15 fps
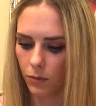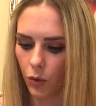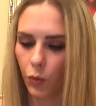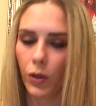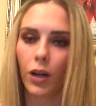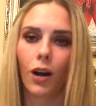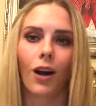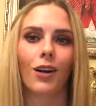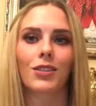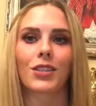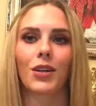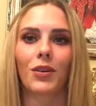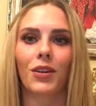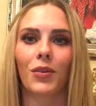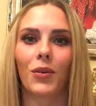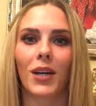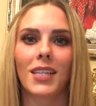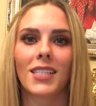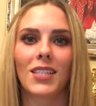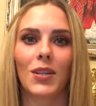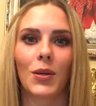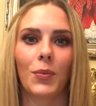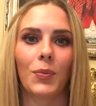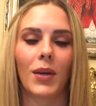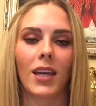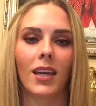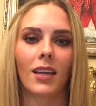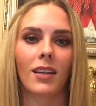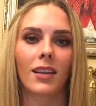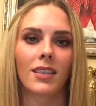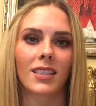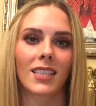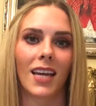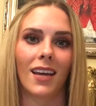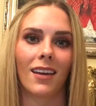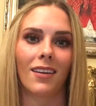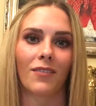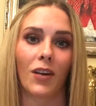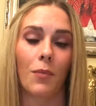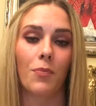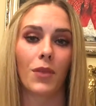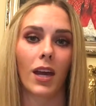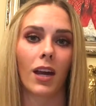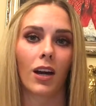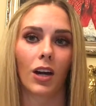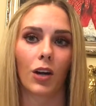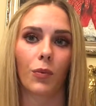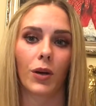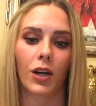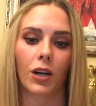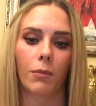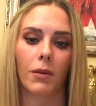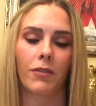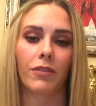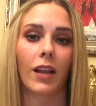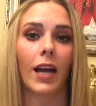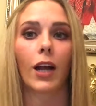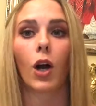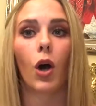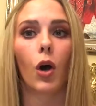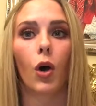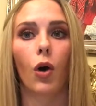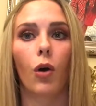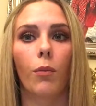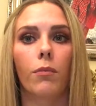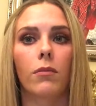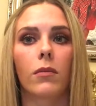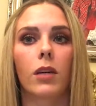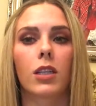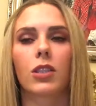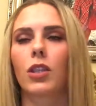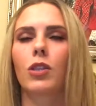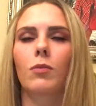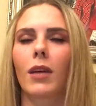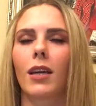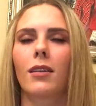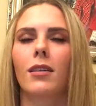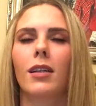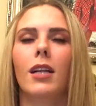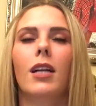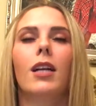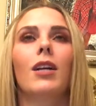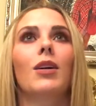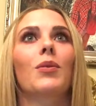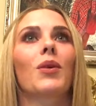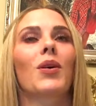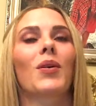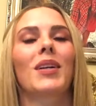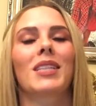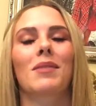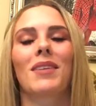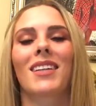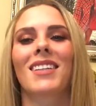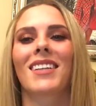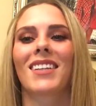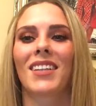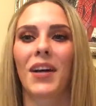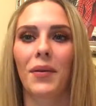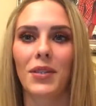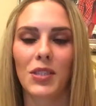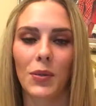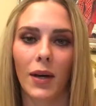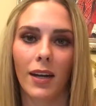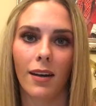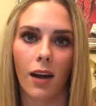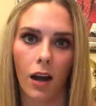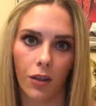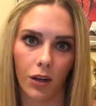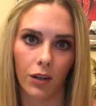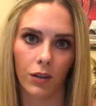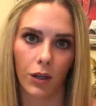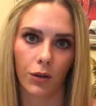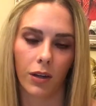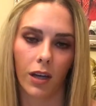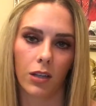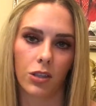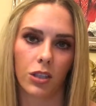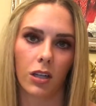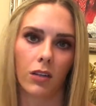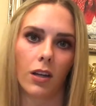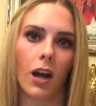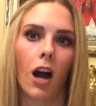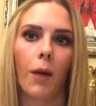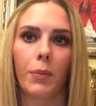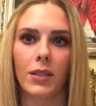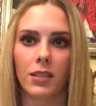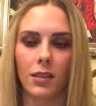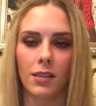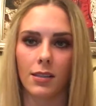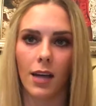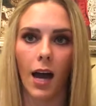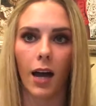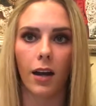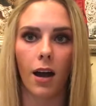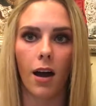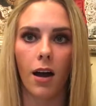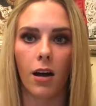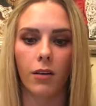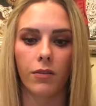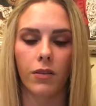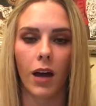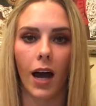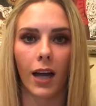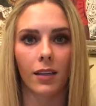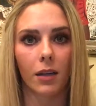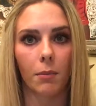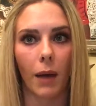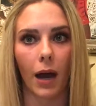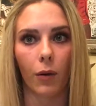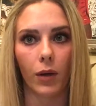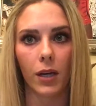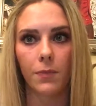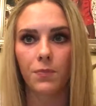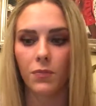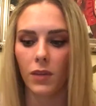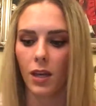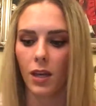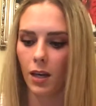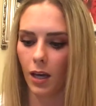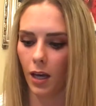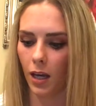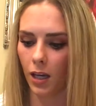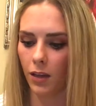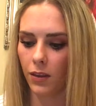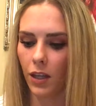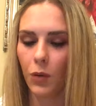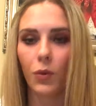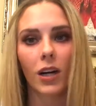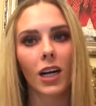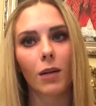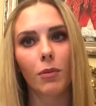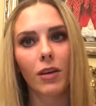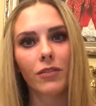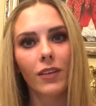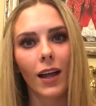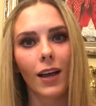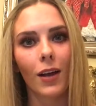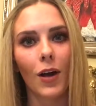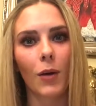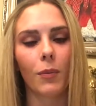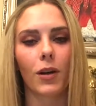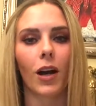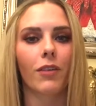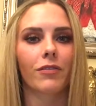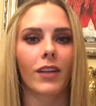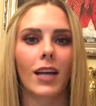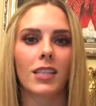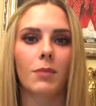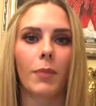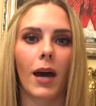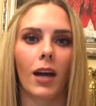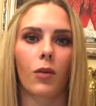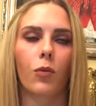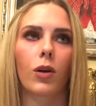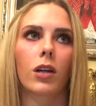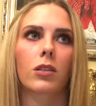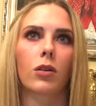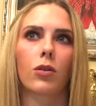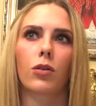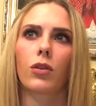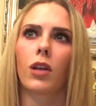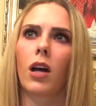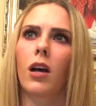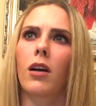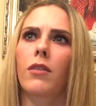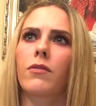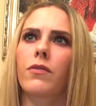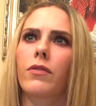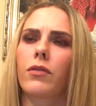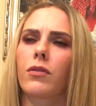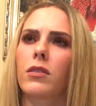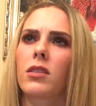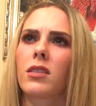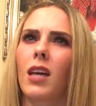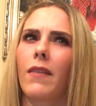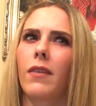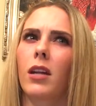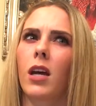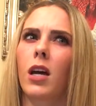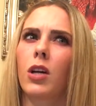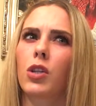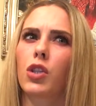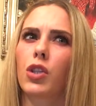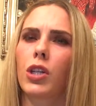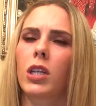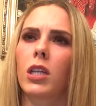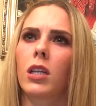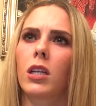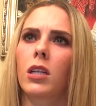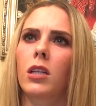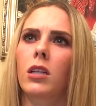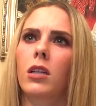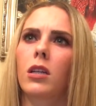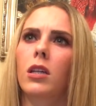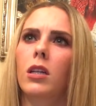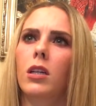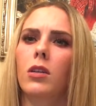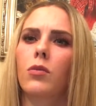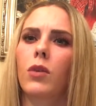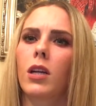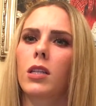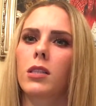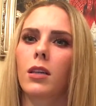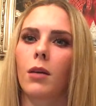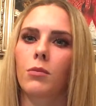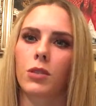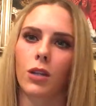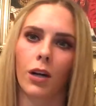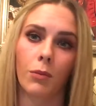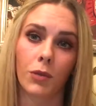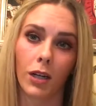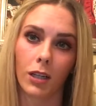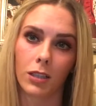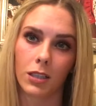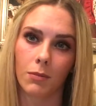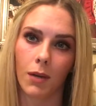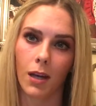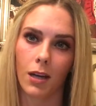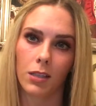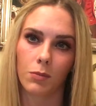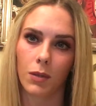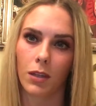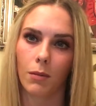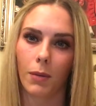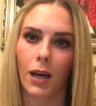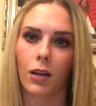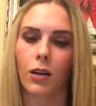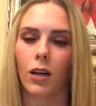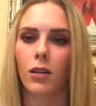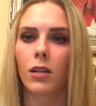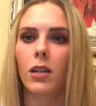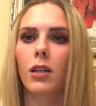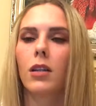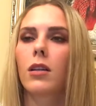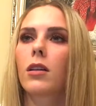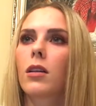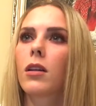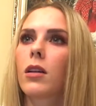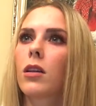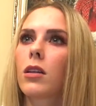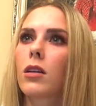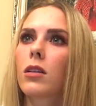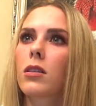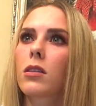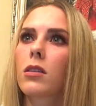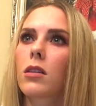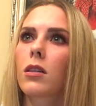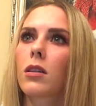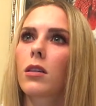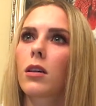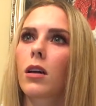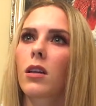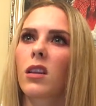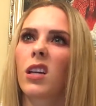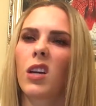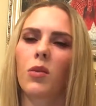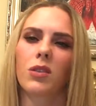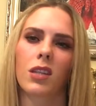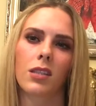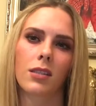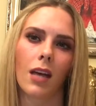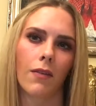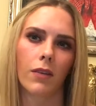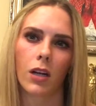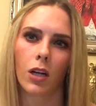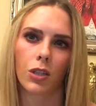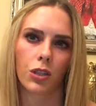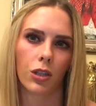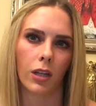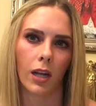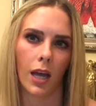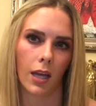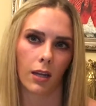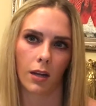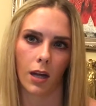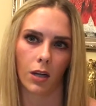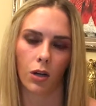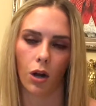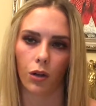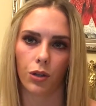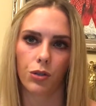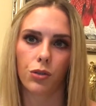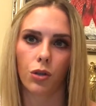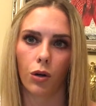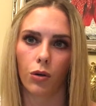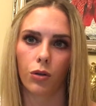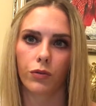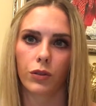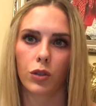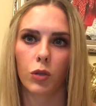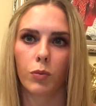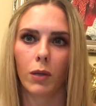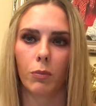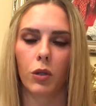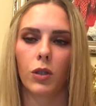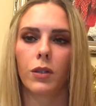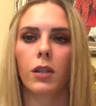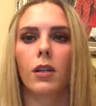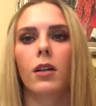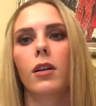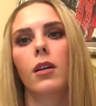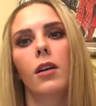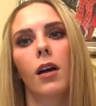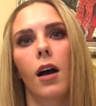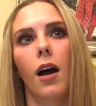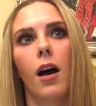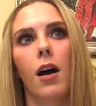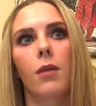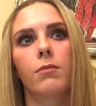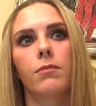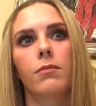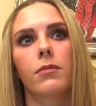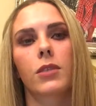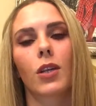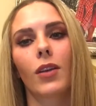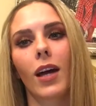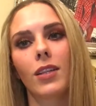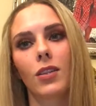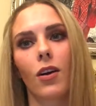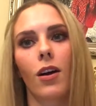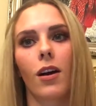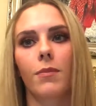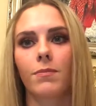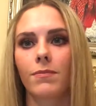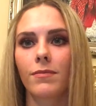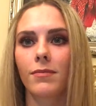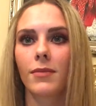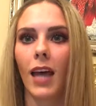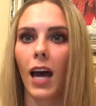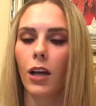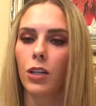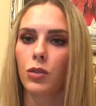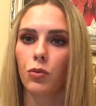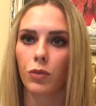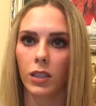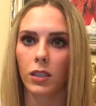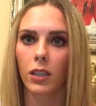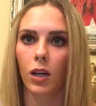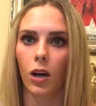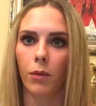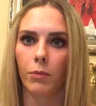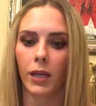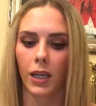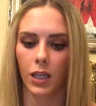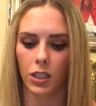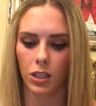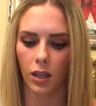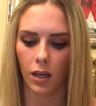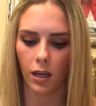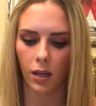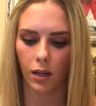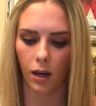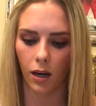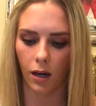We are also going to be staying from there. We're going to be flying home. We're going to be going to another location on the opposite side of the island Maui. And then we're going to be flying home. And our flights back were a total of $700 and... what is it? I'm sorry, I'm talking to my husband in the background. I think it was like $789 total for 2 people. So that is really our biggest thing.